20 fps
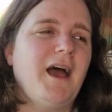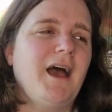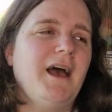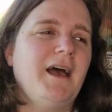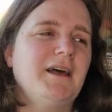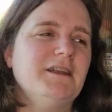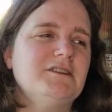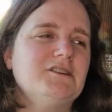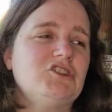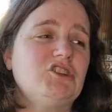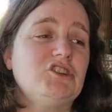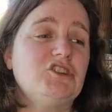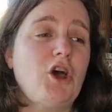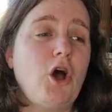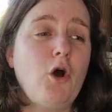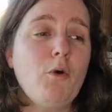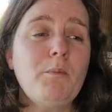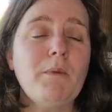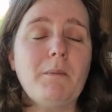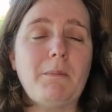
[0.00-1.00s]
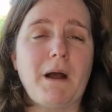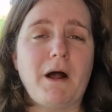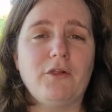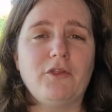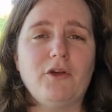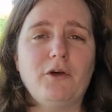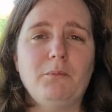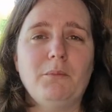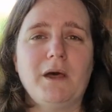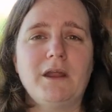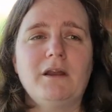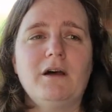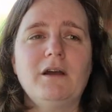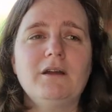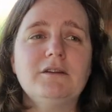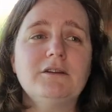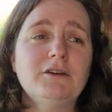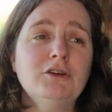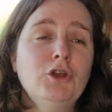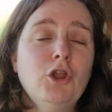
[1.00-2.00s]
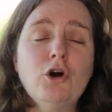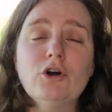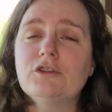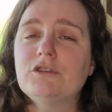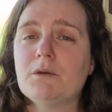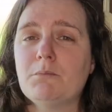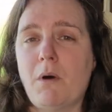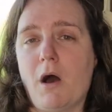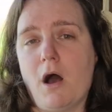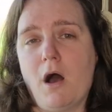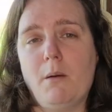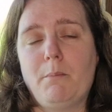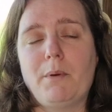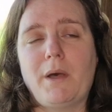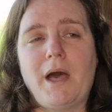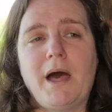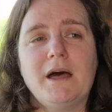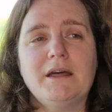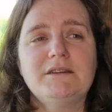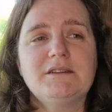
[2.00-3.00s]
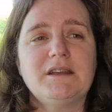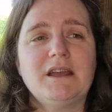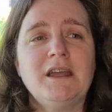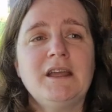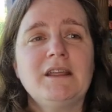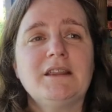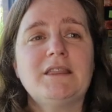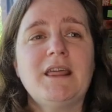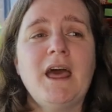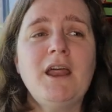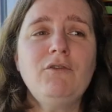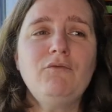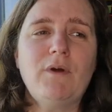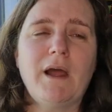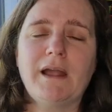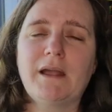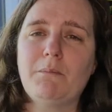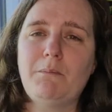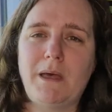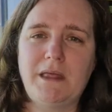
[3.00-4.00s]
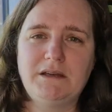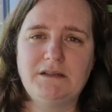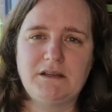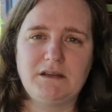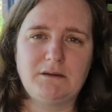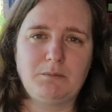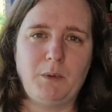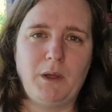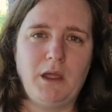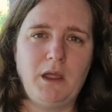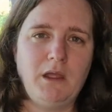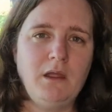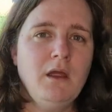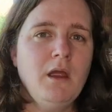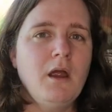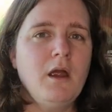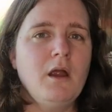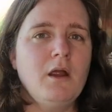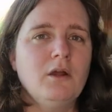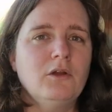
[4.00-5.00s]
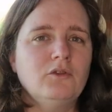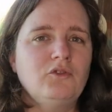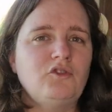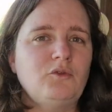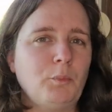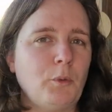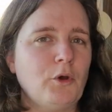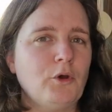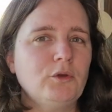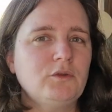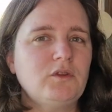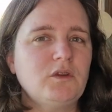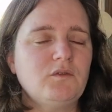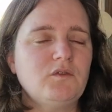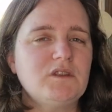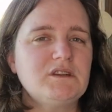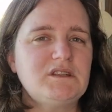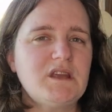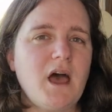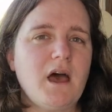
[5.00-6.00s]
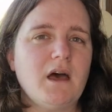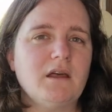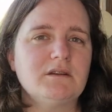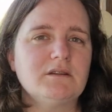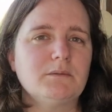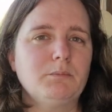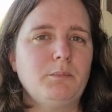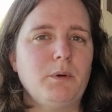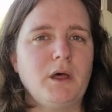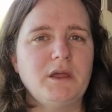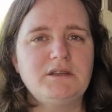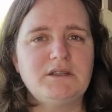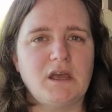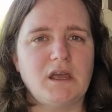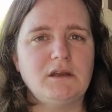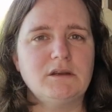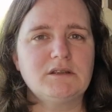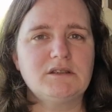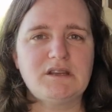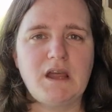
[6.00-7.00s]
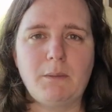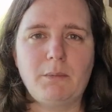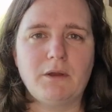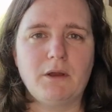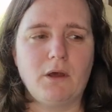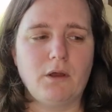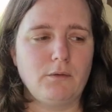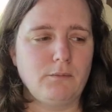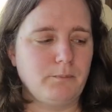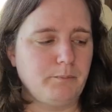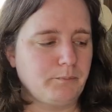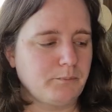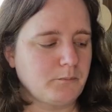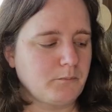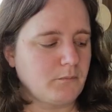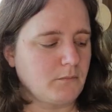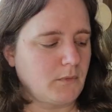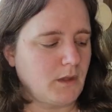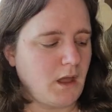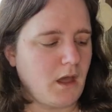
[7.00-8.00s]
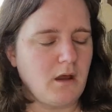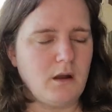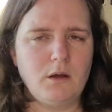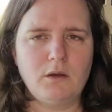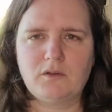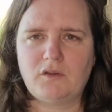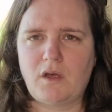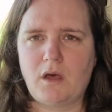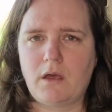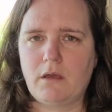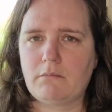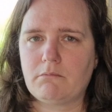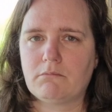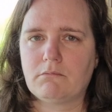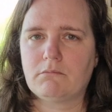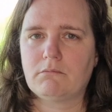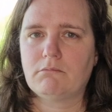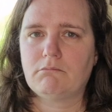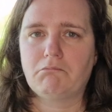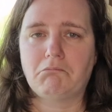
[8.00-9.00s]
and she told me about them and I looked them up and it then recommended me Spoils of the Dead by Dana Stabenow. And I was like,